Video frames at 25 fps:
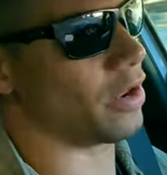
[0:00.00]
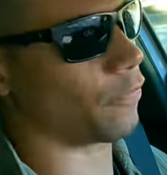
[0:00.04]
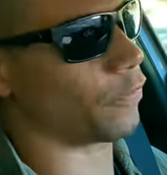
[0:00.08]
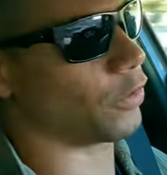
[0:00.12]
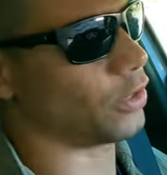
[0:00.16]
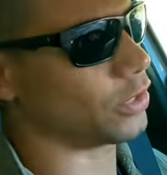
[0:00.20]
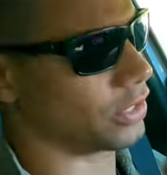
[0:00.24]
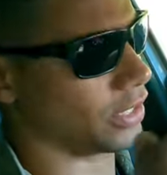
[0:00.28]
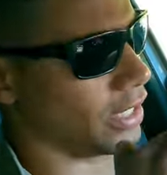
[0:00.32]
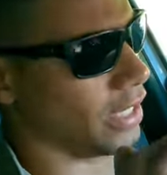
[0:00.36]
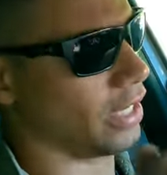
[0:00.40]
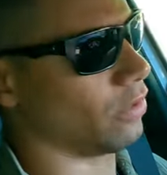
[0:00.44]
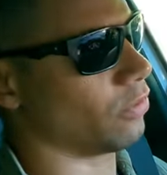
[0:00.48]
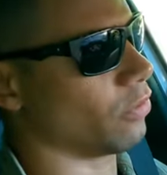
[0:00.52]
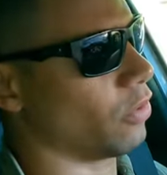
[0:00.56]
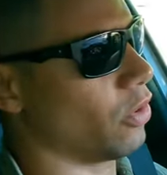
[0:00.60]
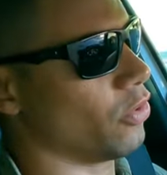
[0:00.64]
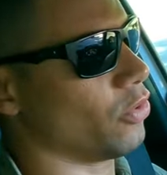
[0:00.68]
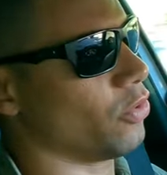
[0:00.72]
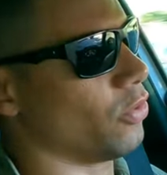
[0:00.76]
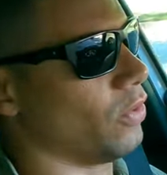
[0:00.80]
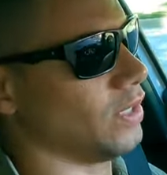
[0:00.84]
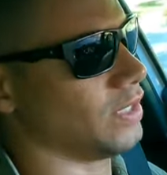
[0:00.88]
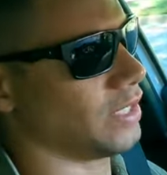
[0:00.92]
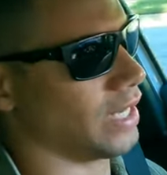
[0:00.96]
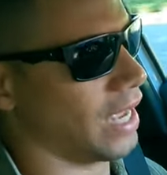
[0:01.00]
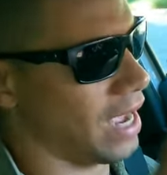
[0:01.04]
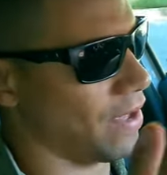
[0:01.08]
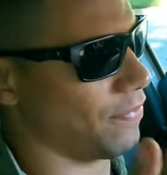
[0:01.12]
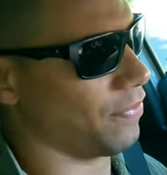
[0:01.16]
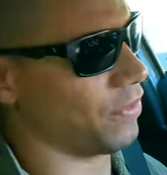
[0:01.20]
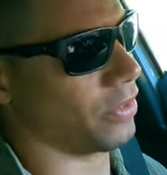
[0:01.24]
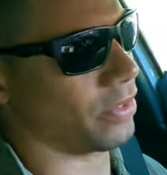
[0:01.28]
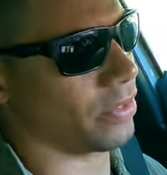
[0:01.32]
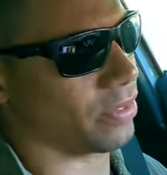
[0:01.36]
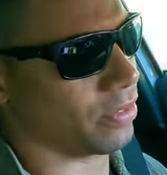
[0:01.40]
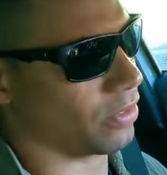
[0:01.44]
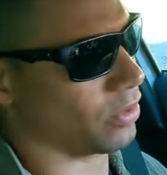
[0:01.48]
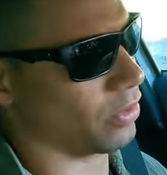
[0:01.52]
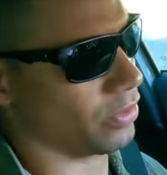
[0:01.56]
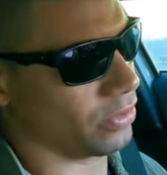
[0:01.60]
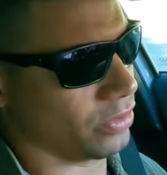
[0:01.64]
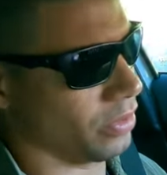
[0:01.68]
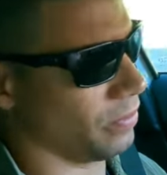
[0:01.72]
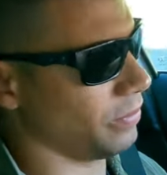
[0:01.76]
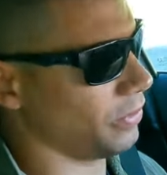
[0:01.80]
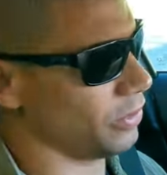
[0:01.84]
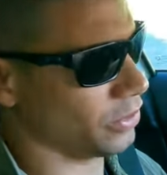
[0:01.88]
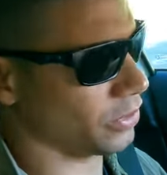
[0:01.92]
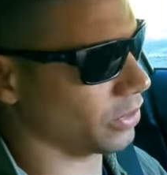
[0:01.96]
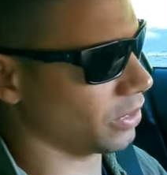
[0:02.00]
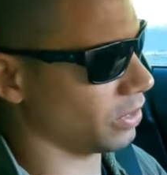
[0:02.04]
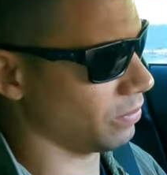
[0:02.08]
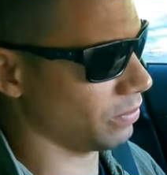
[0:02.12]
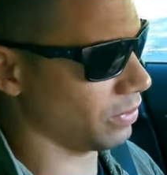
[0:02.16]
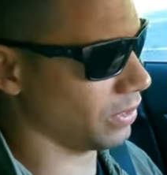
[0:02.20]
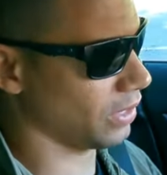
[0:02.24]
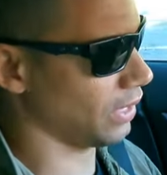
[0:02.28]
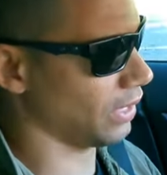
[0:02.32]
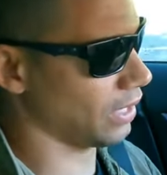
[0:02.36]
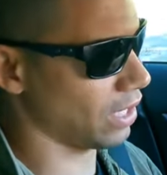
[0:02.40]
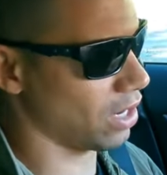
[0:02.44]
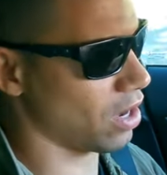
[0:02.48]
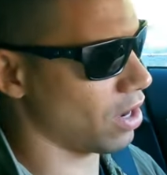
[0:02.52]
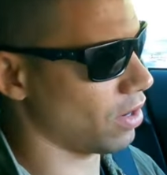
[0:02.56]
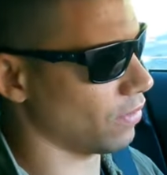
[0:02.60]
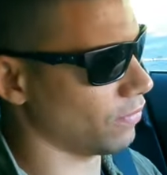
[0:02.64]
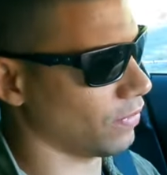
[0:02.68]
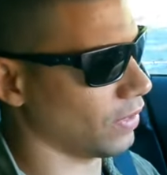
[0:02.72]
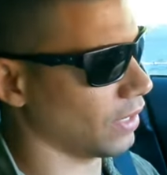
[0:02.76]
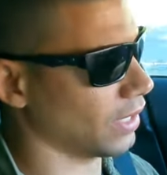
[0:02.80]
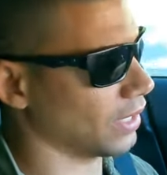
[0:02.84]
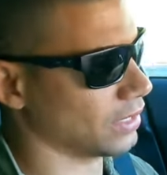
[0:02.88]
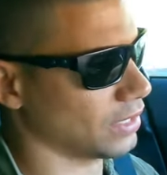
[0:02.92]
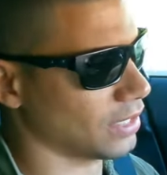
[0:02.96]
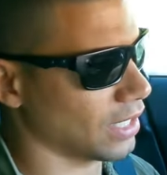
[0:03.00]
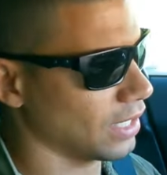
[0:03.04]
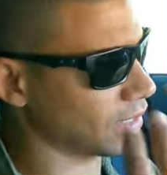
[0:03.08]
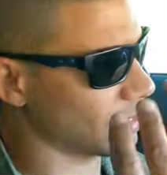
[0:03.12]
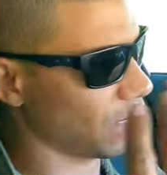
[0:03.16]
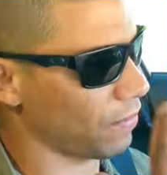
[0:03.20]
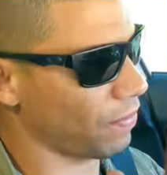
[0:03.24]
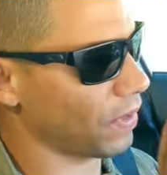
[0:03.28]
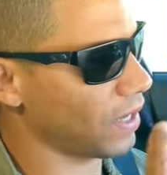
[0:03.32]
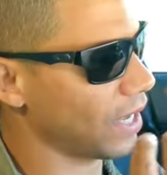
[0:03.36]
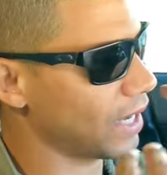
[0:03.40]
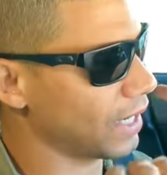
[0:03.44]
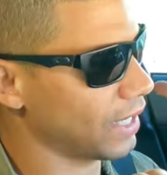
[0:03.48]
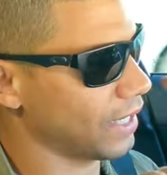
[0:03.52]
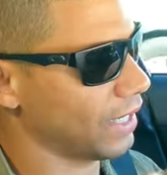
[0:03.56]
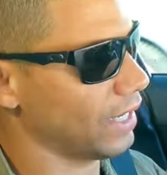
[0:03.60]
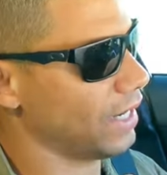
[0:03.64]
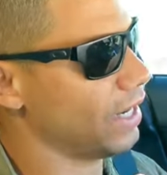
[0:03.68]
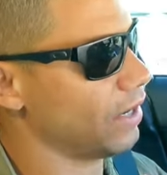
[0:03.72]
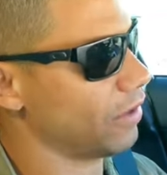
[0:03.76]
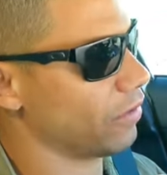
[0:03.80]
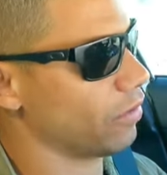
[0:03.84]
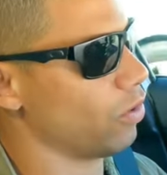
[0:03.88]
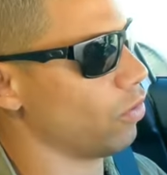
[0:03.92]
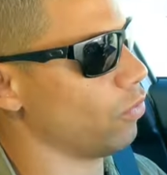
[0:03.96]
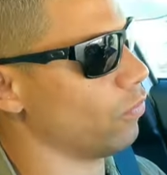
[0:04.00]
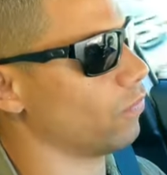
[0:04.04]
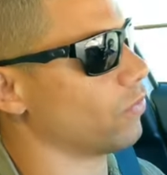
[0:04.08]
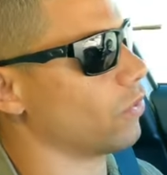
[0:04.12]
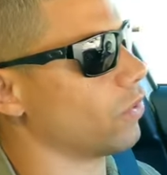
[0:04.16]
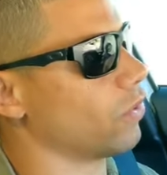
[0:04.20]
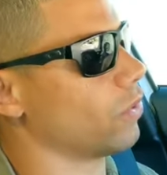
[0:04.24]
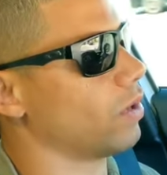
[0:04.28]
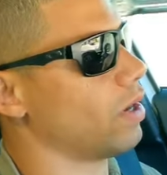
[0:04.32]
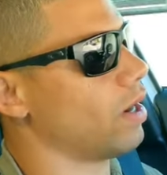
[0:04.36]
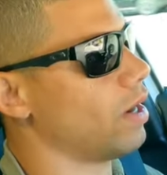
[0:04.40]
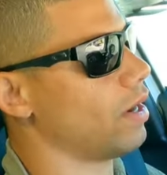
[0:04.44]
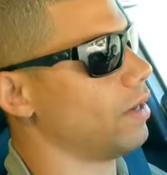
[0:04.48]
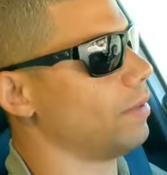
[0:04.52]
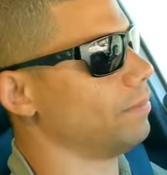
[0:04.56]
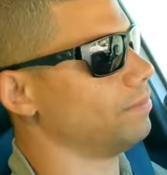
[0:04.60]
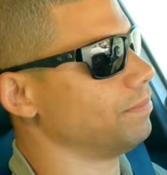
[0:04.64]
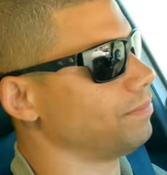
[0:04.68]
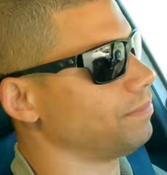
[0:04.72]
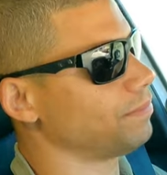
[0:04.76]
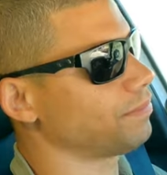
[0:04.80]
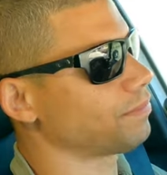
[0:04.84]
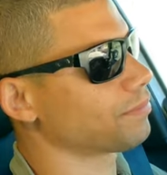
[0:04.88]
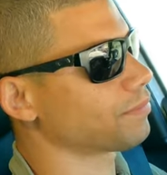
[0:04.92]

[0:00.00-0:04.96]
difference in road noise, I have to turn the music completely off. Like, it's not something I can hear over